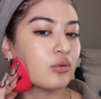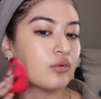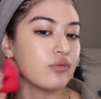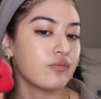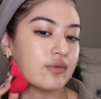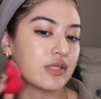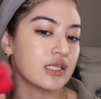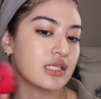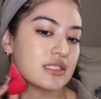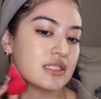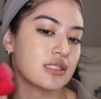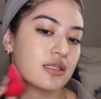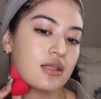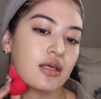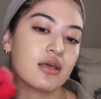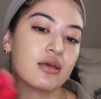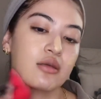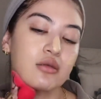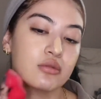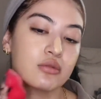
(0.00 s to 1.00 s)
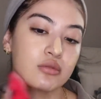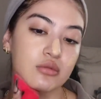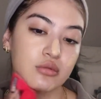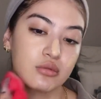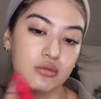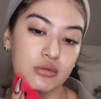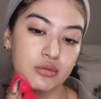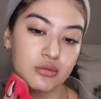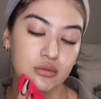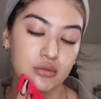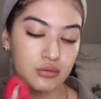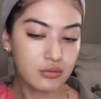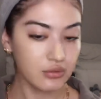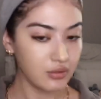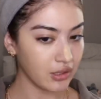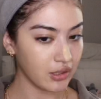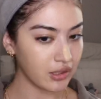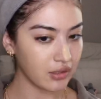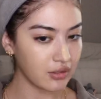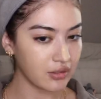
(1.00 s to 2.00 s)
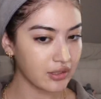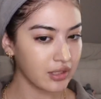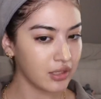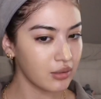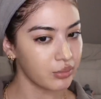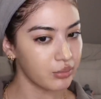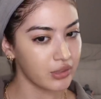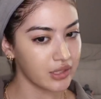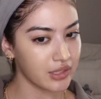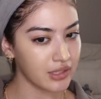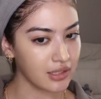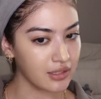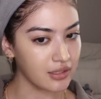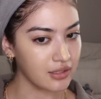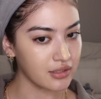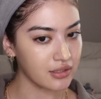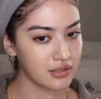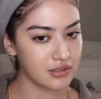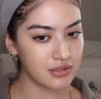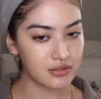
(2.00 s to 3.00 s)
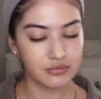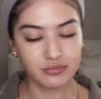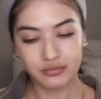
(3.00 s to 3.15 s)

fix that. Like, look how pretty that looks.